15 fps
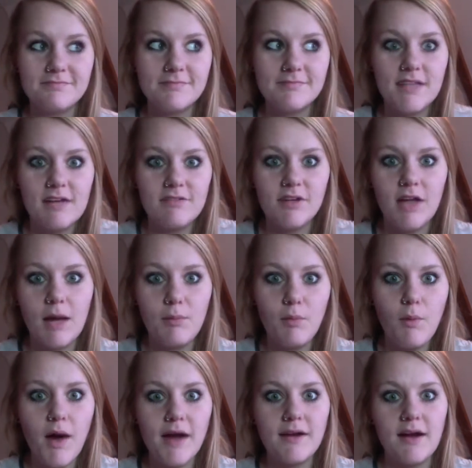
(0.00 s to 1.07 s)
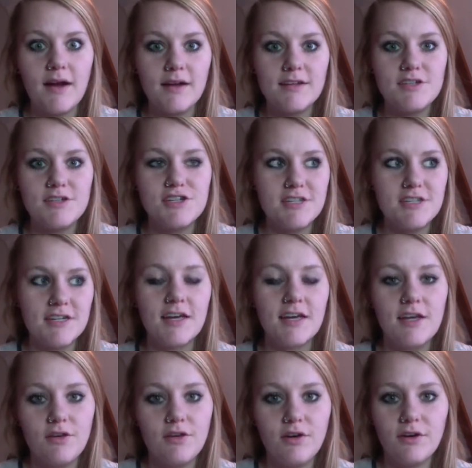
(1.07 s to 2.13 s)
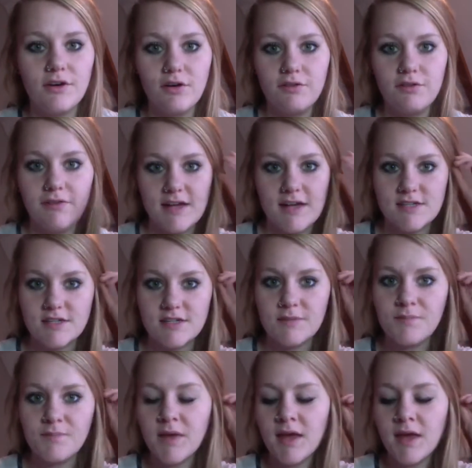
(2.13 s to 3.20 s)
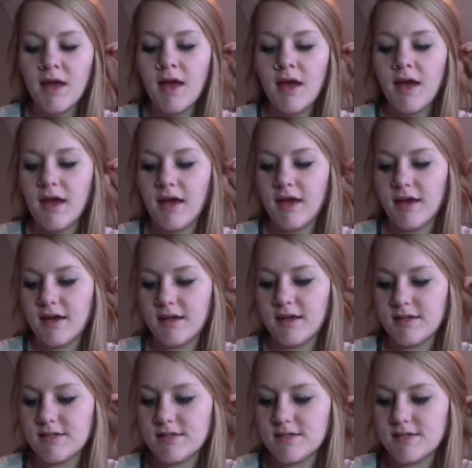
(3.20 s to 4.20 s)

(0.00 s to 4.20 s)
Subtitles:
Level up. Why not? It's just going to get you to your goal faster. And